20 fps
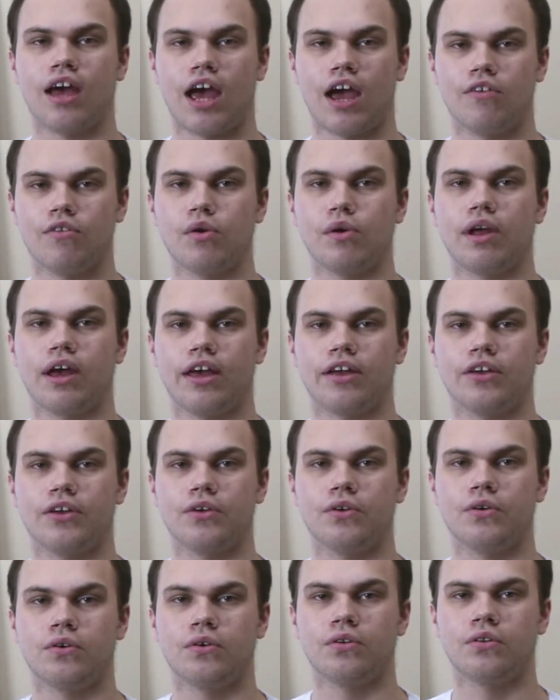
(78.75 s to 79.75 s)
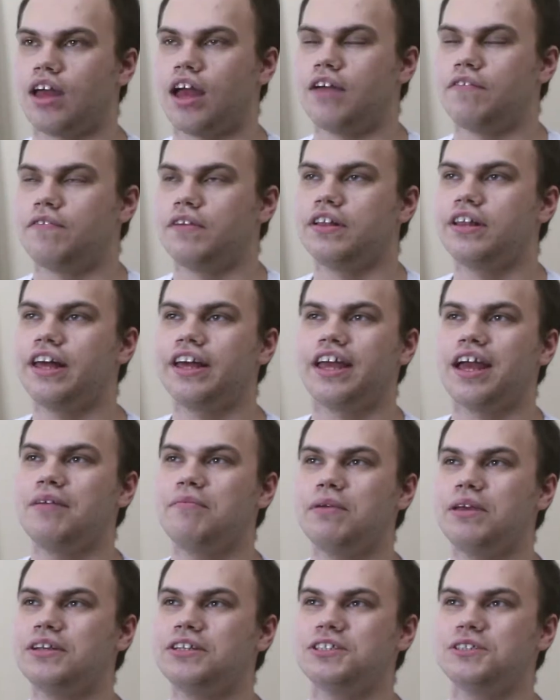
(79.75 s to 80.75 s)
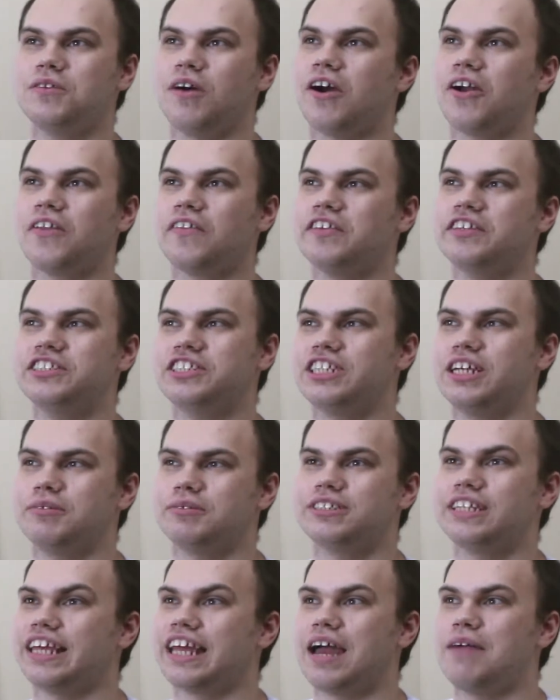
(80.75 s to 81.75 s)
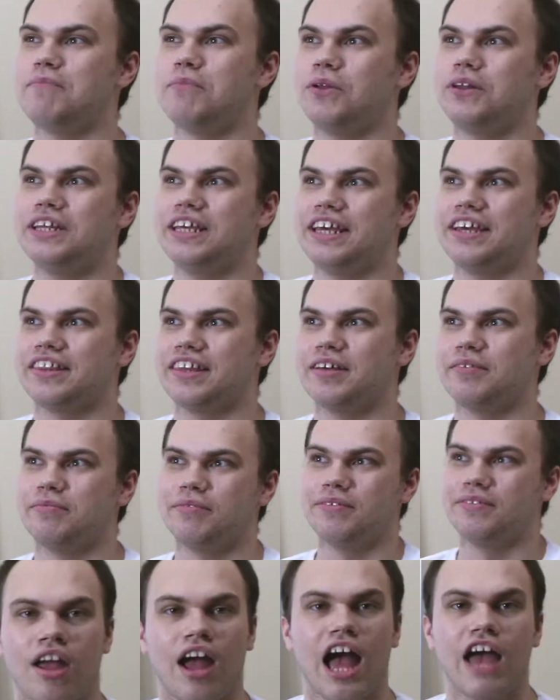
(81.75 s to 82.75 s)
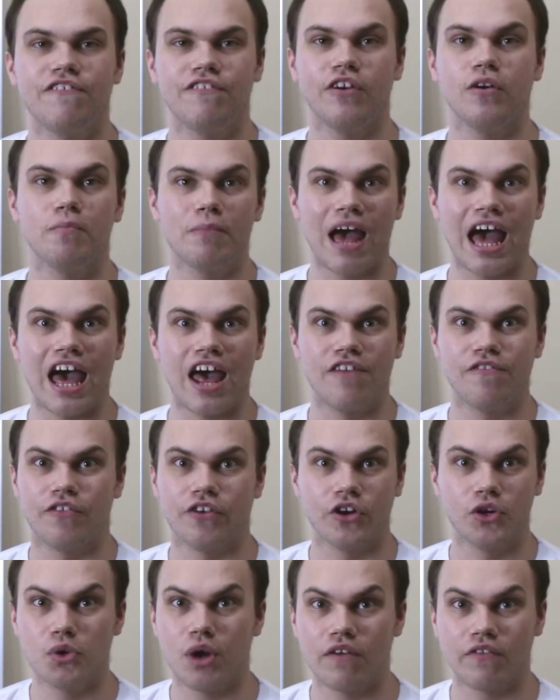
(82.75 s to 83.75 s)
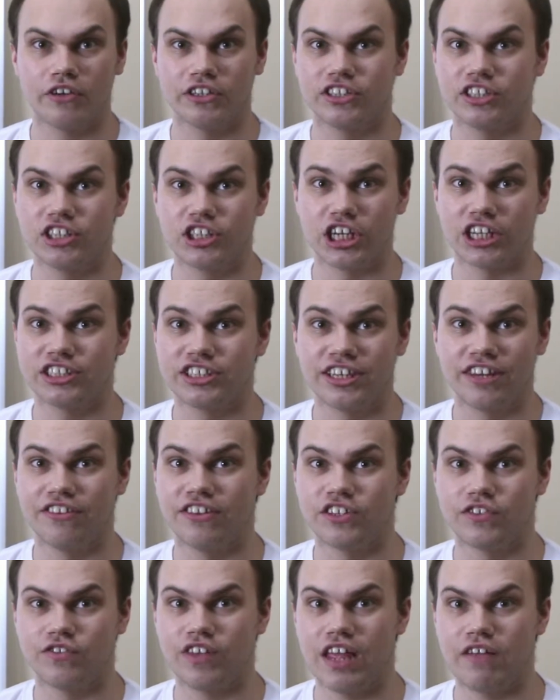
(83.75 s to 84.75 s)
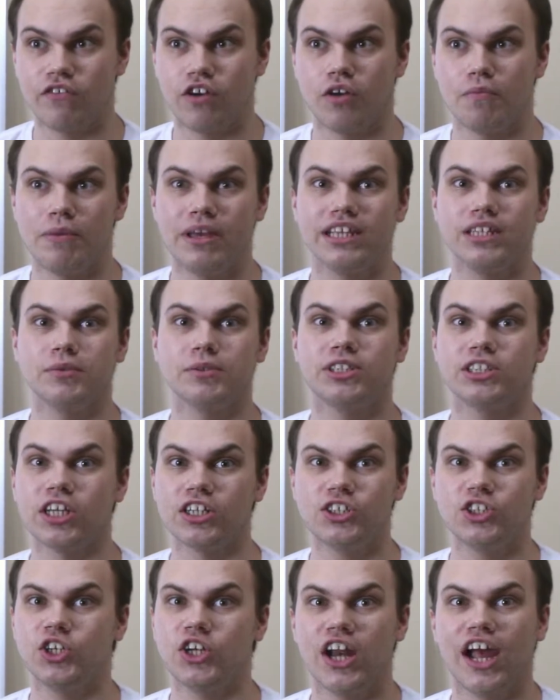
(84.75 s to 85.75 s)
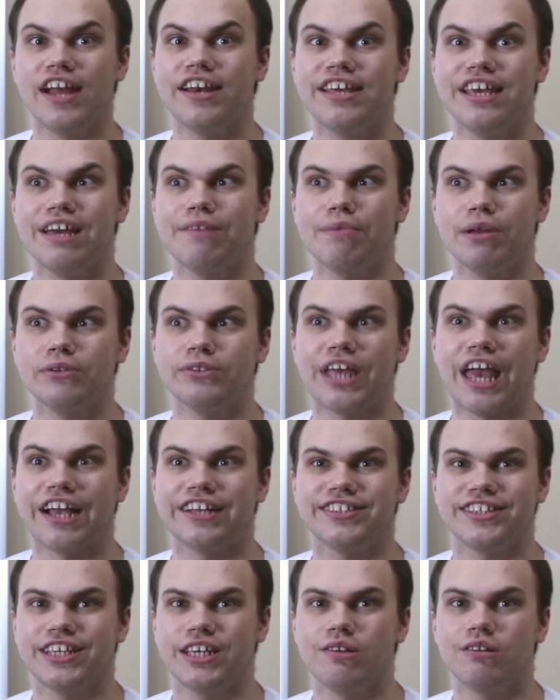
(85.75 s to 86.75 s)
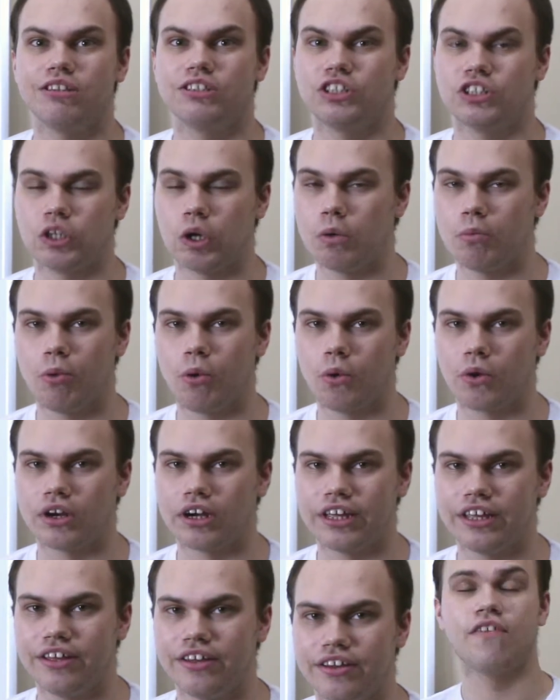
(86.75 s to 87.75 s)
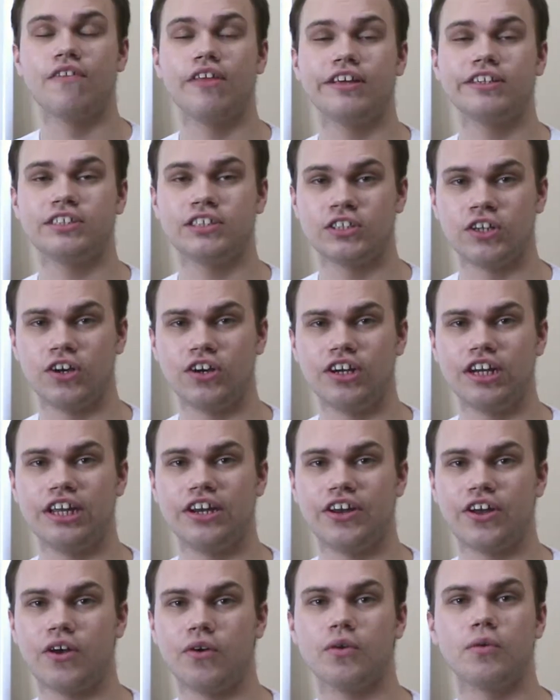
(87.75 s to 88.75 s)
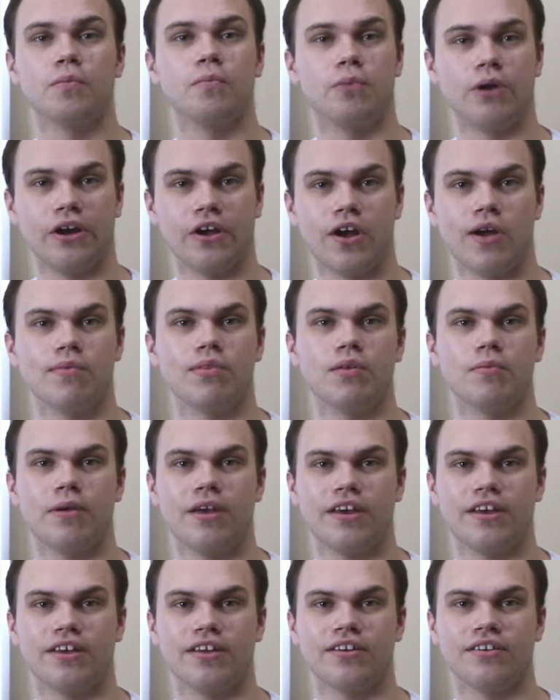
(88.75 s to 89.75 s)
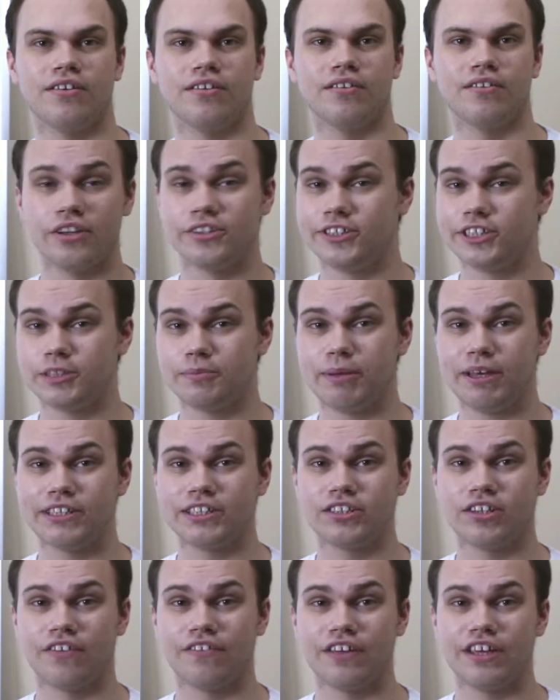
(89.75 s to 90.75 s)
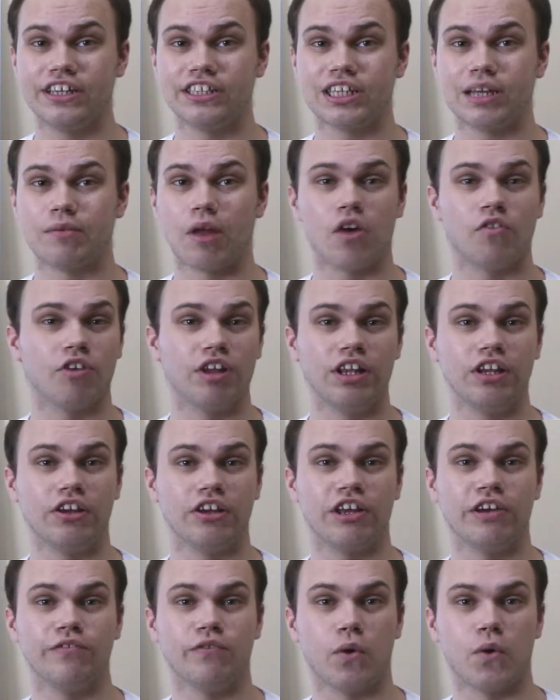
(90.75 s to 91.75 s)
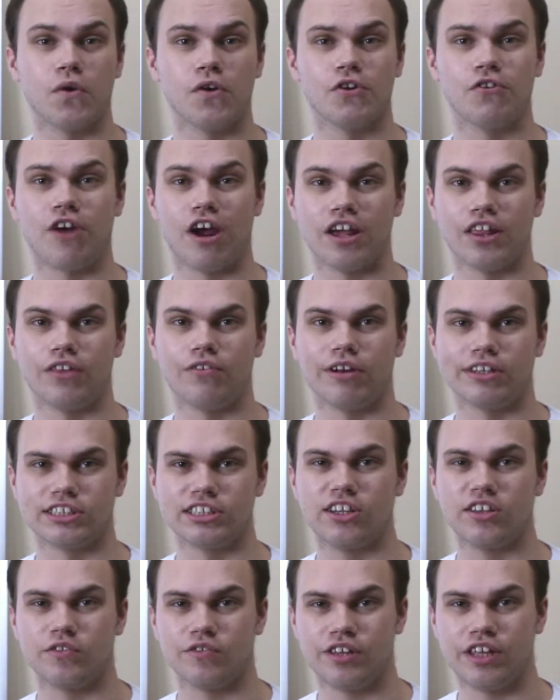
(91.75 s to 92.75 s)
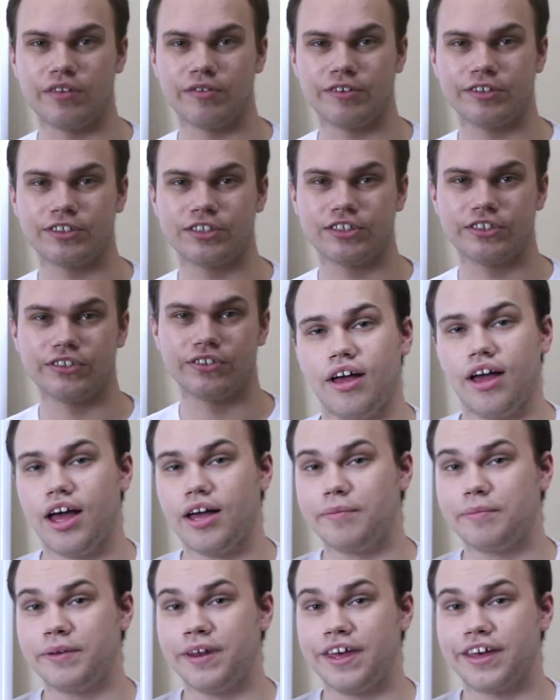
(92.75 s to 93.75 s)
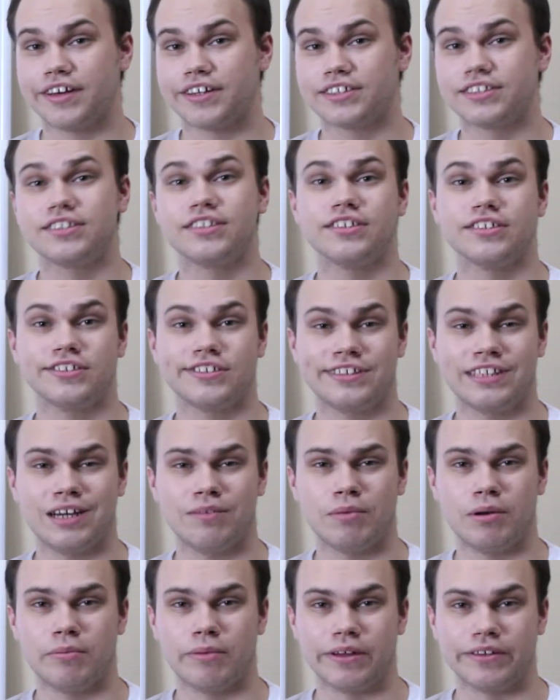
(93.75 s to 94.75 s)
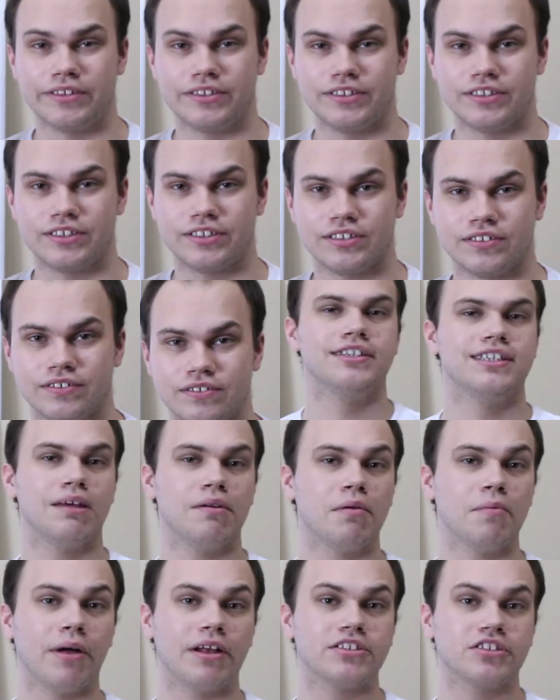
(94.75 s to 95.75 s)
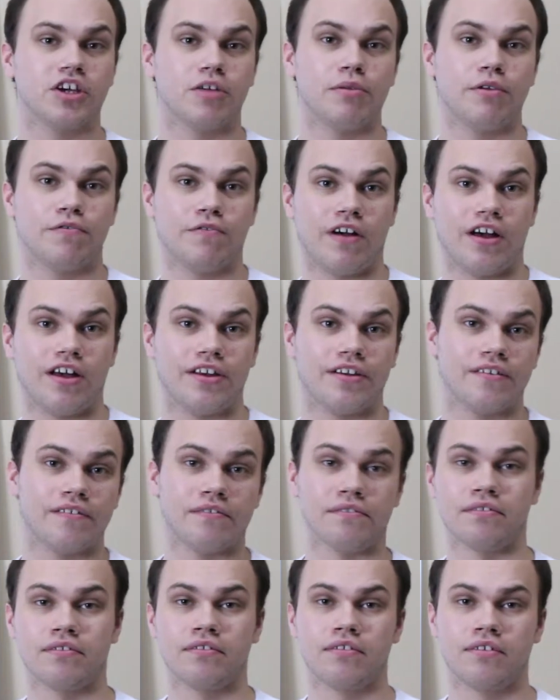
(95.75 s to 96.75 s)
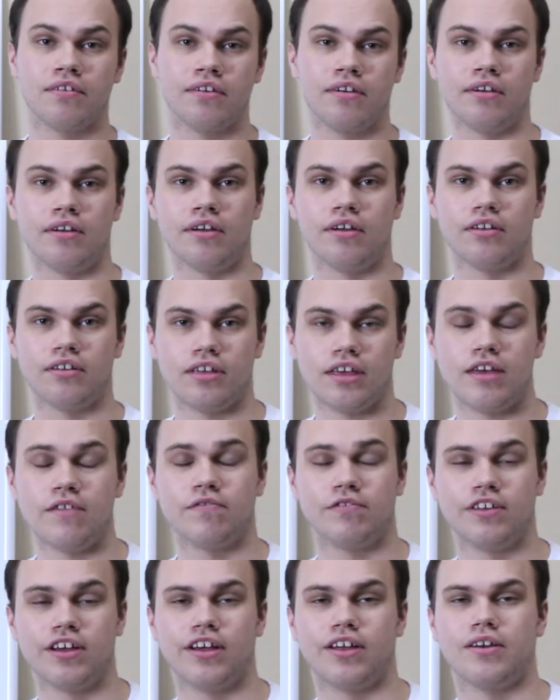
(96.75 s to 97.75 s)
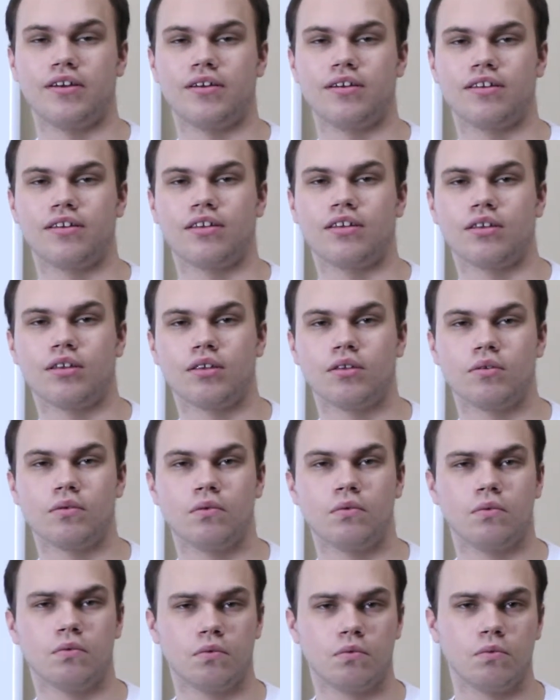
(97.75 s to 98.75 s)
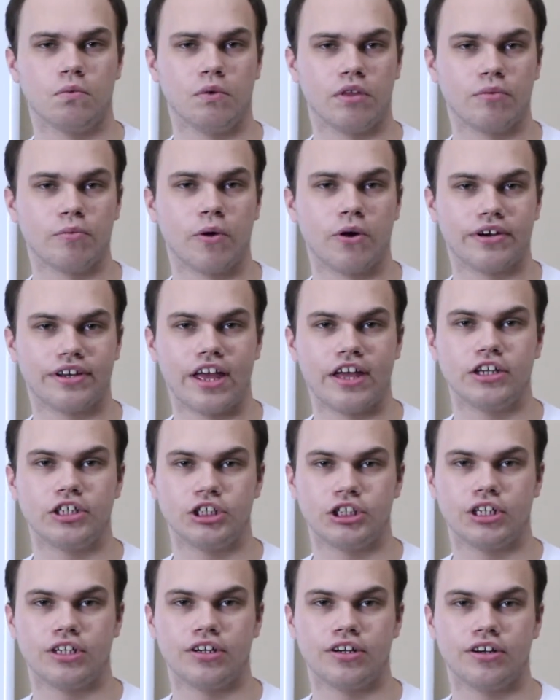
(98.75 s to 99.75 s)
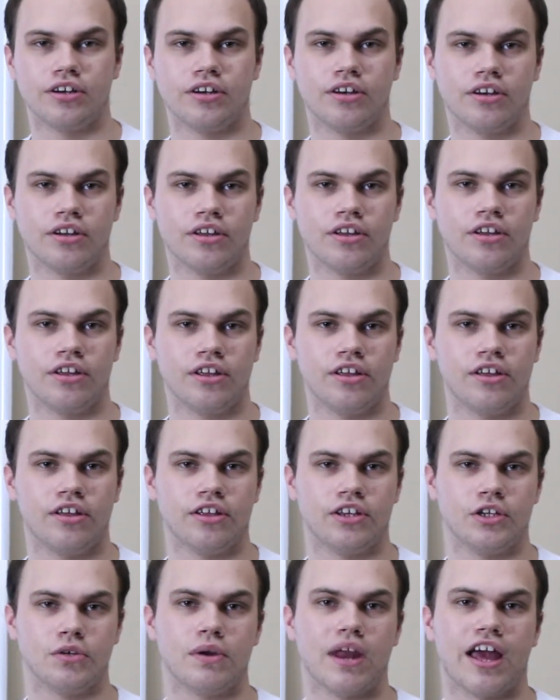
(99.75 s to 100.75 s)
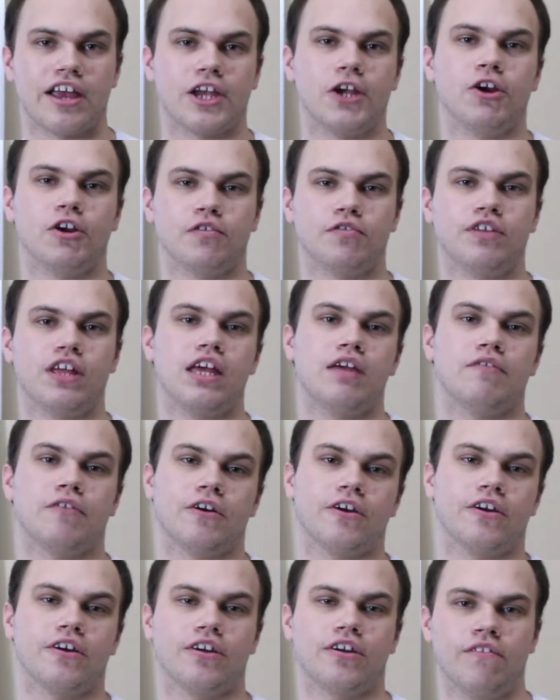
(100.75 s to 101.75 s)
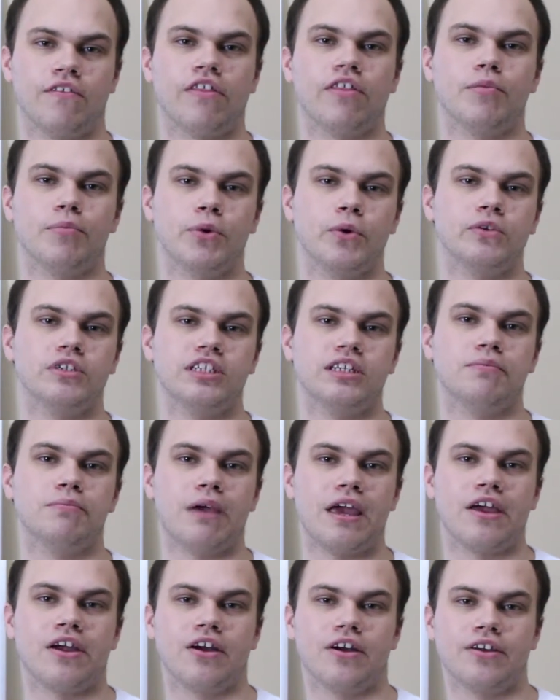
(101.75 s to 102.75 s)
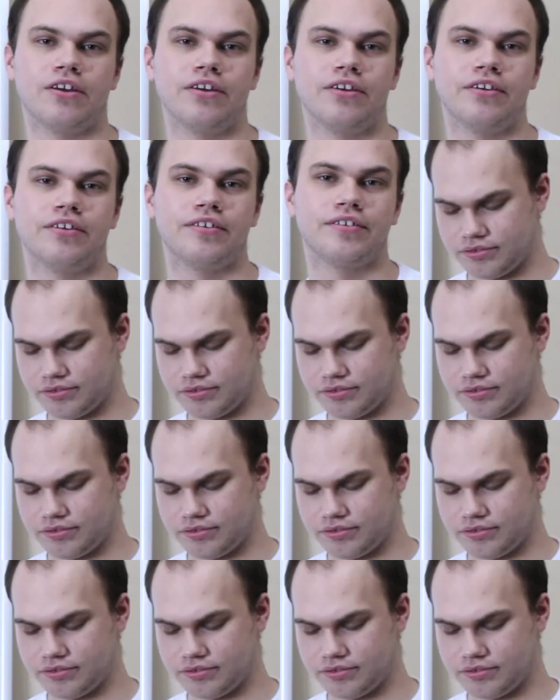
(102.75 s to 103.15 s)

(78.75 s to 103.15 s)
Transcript: I wrote a haiku. I feel like I'm being too hard on these chips, like I'm bullying them. I feel bad for whoever suggested this flavor, because it was such a good idea, but it was executed so poorly. They certainly don't bring home the bacon. Just based on these, I'm not really looking forward to trying the rest of the flavors. Up next, cinnamon buns. Cinnamon buns could be fun, if done with more attention to an accurate flavor than the poutine bacon.